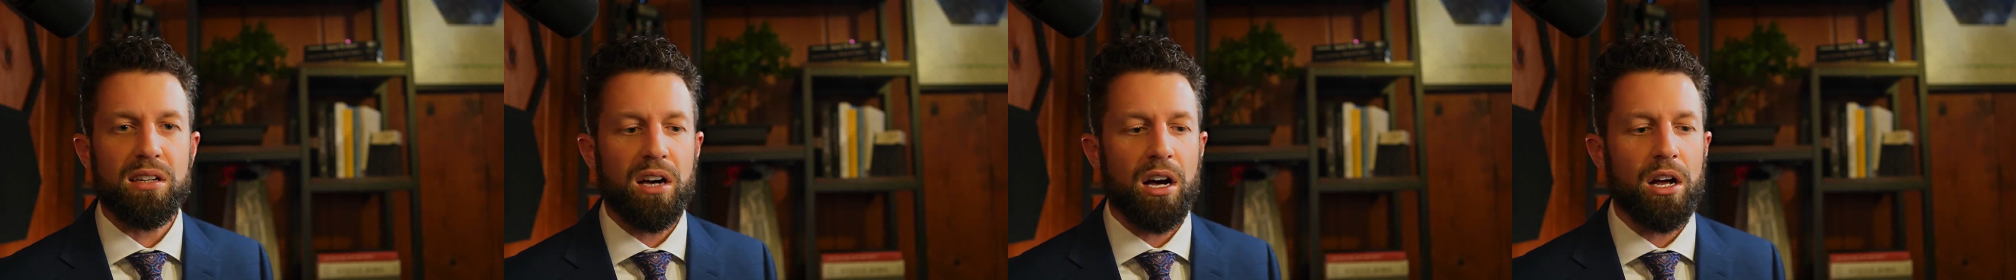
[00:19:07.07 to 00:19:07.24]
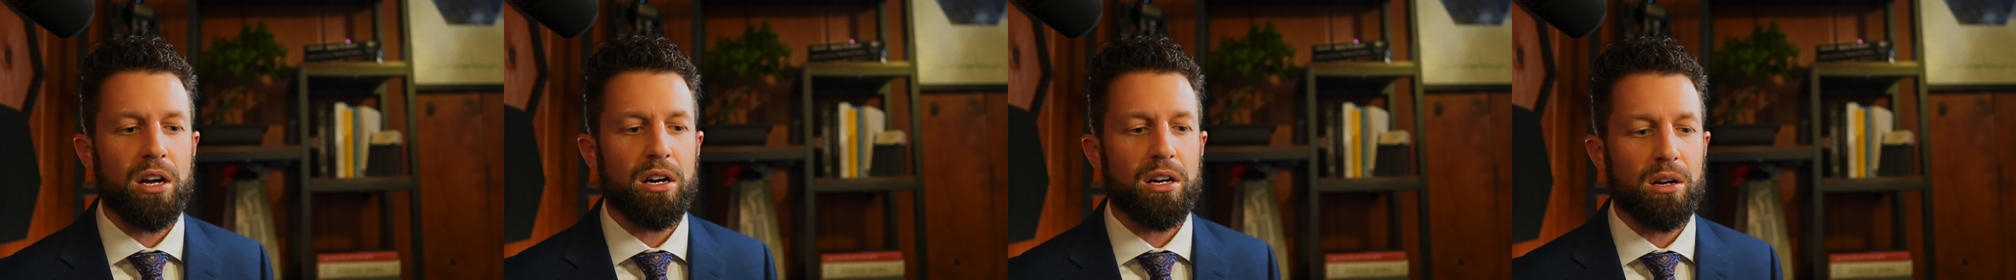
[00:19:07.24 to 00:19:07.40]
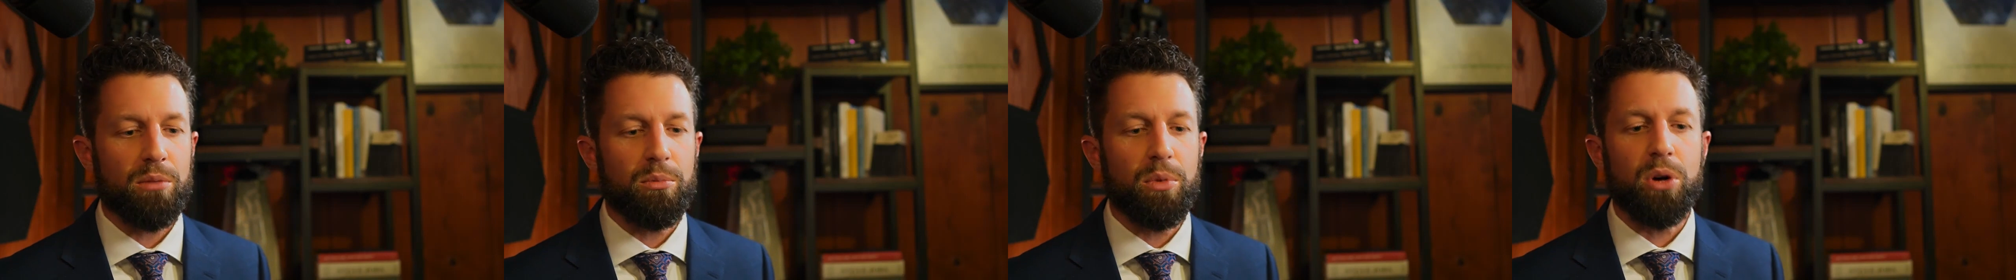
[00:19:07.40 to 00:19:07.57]
on
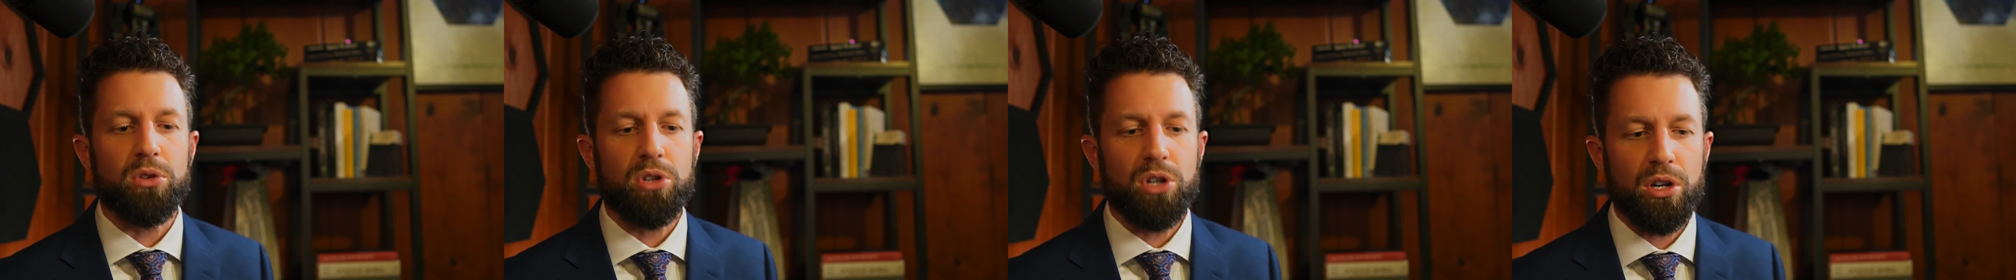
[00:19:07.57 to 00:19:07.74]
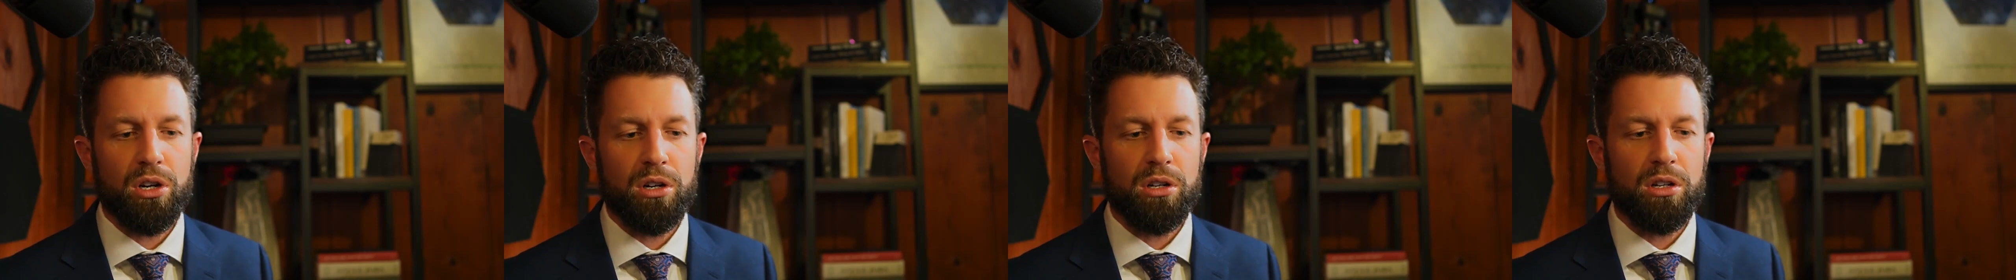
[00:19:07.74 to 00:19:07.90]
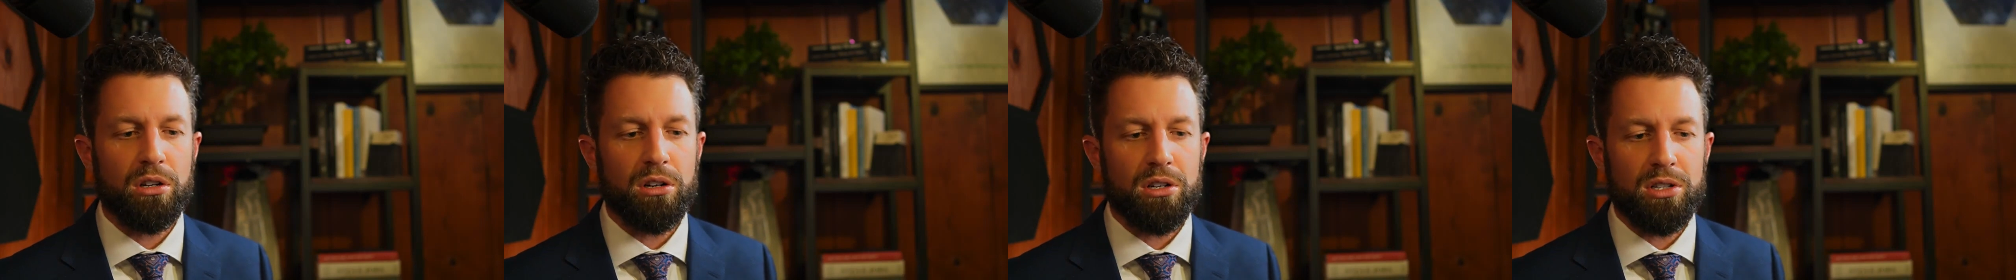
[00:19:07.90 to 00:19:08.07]
an
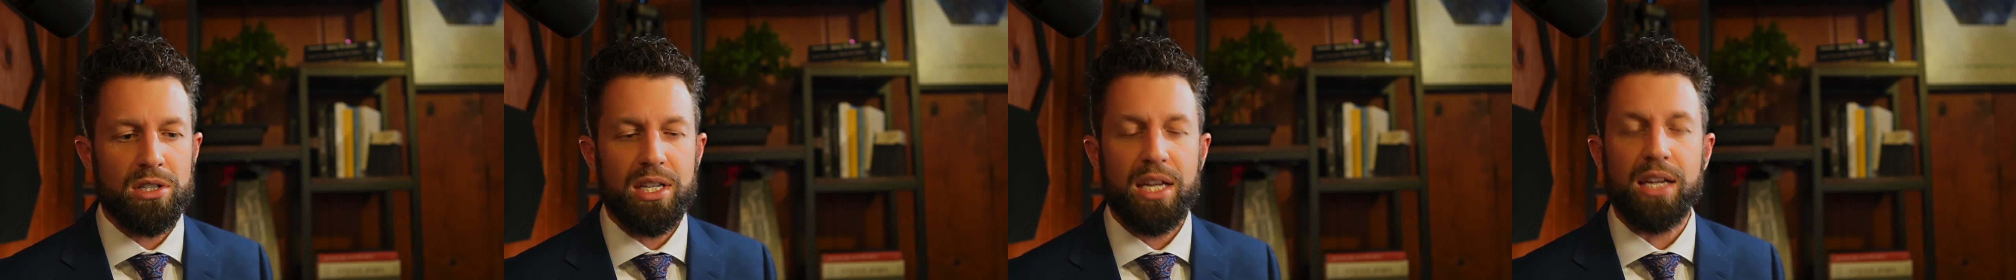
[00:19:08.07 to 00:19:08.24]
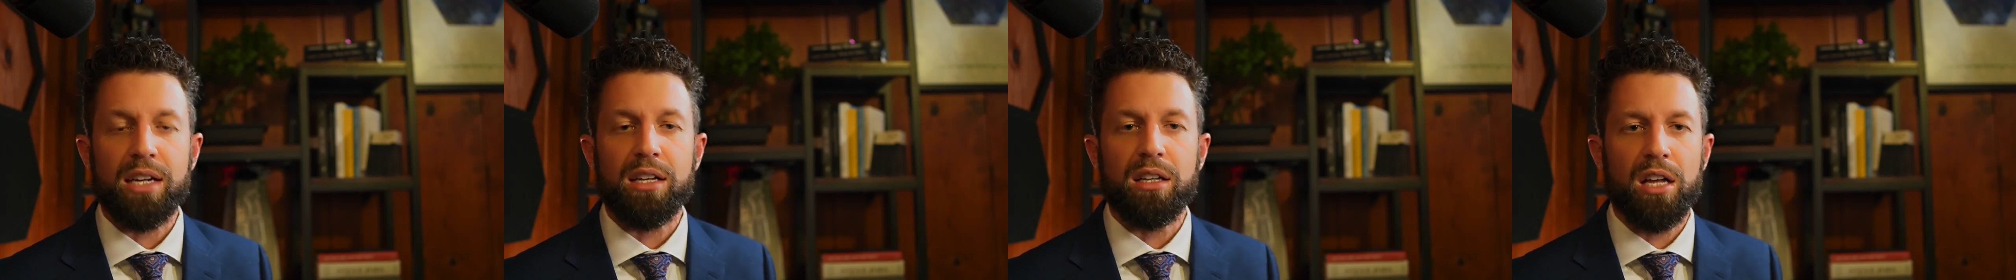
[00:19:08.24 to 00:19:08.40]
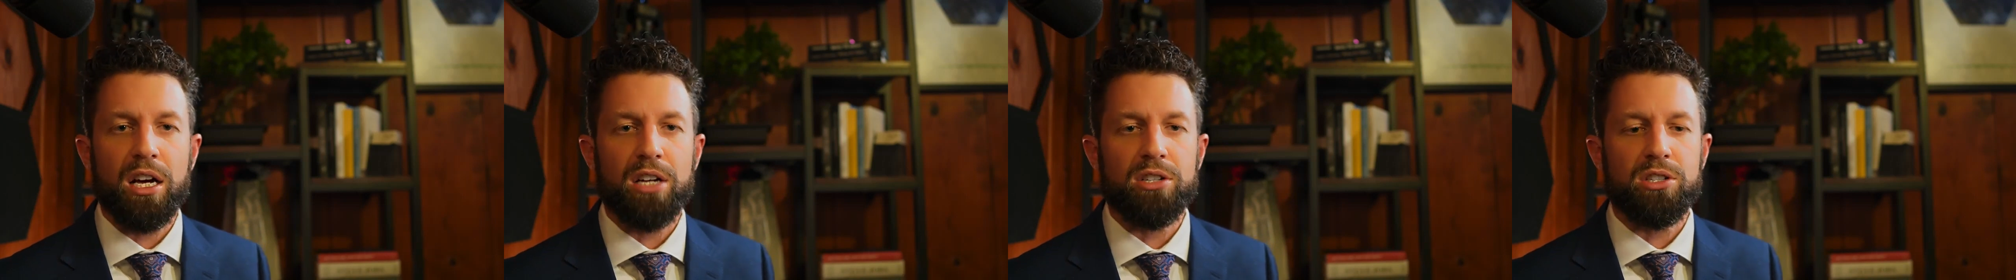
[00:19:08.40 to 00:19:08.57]
emotional or
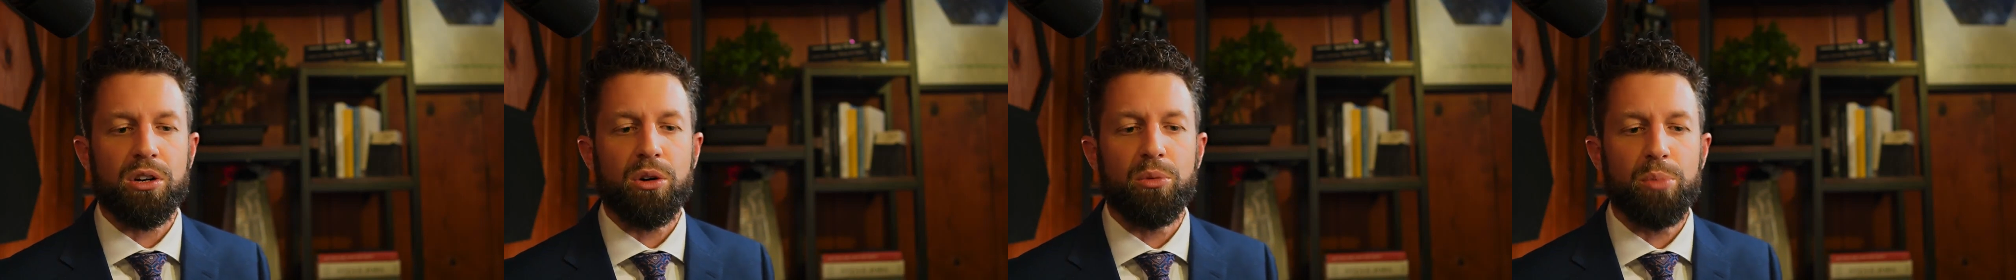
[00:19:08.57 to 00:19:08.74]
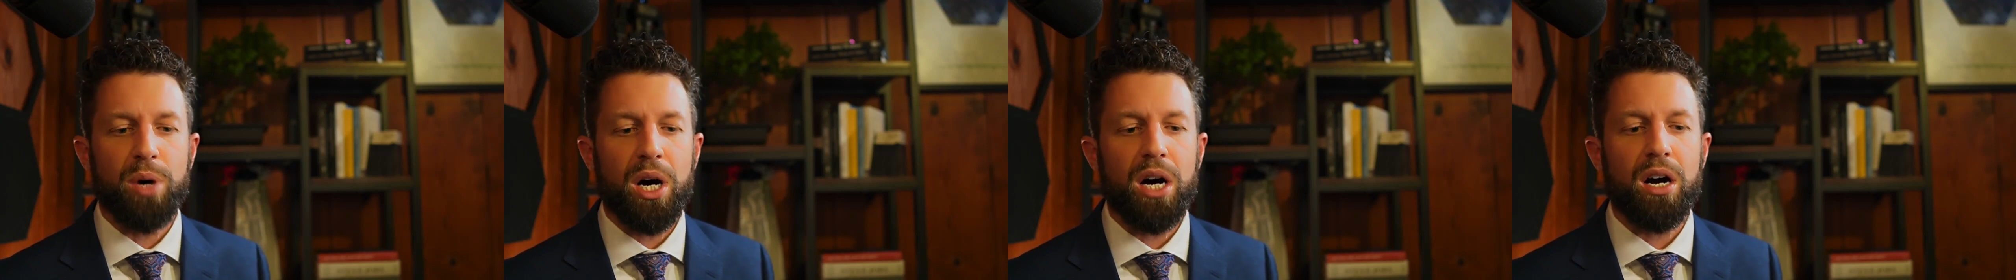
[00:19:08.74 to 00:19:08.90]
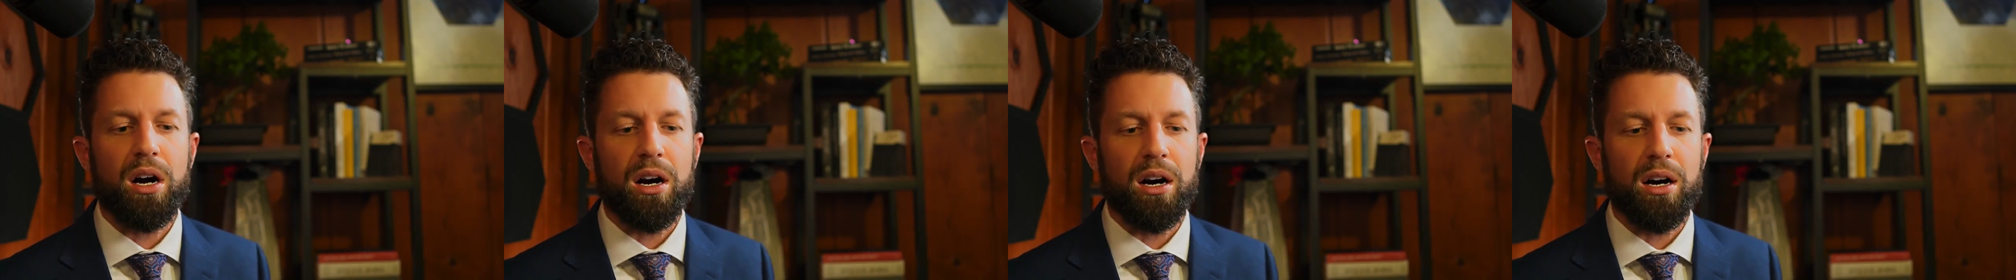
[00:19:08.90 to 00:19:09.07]
psychological
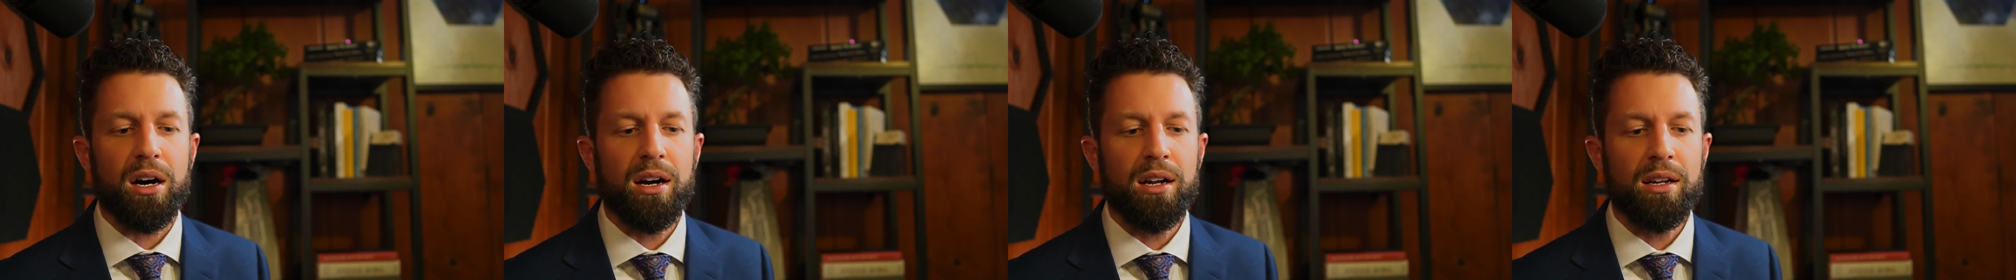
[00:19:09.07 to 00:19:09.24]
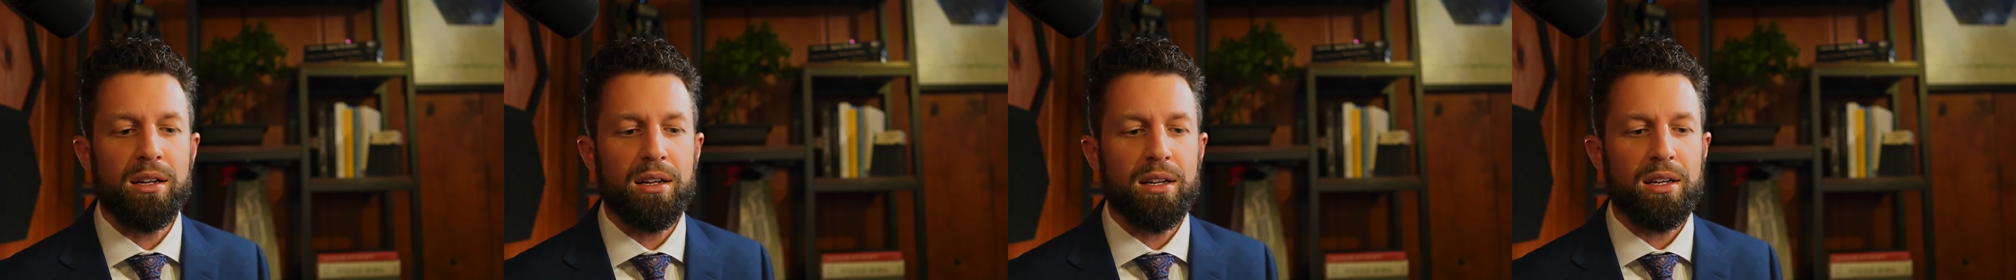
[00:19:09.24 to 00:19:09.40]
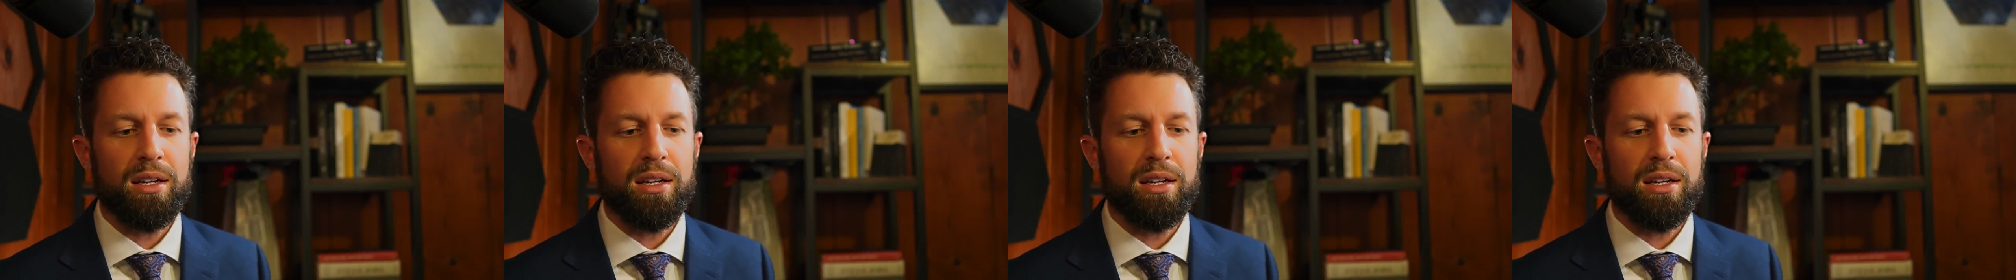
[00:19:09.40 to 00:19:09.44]
bar